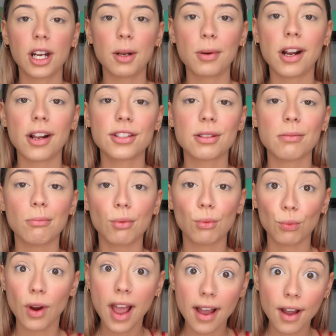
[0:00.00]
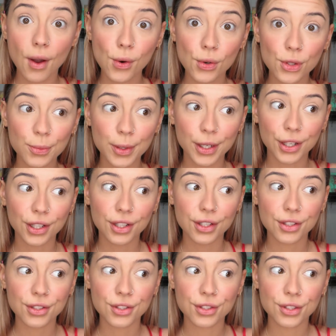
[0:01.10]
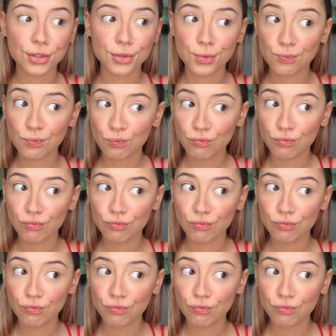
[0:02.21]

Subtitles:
We're gonna put on some brows because